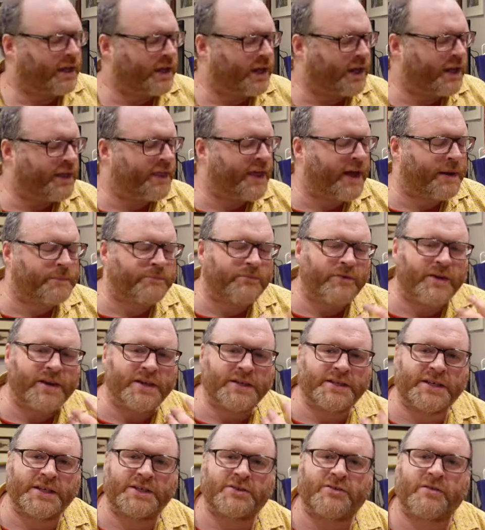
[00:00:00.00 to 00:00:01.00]
And that
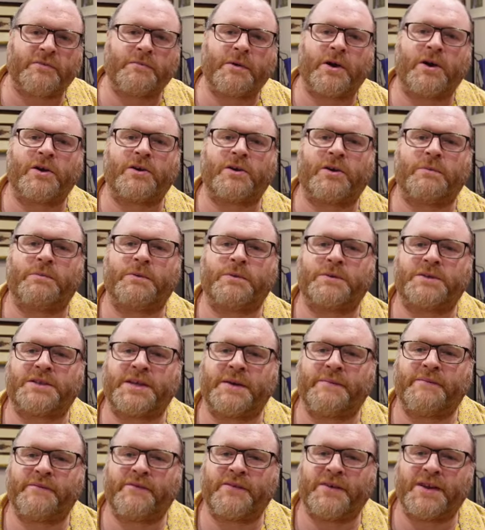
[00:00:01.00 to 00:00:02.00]
brings this remarkable
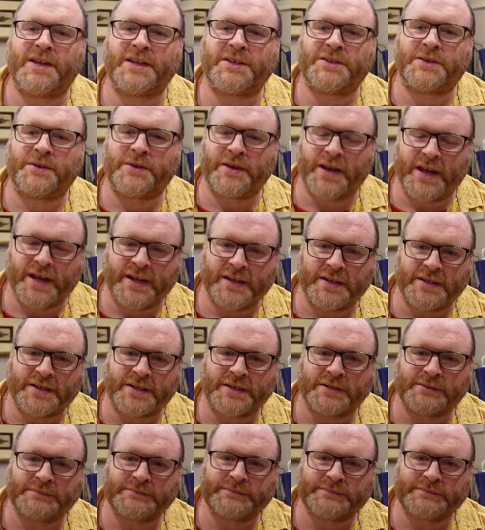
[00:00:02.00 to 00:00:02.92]
symphony to an end.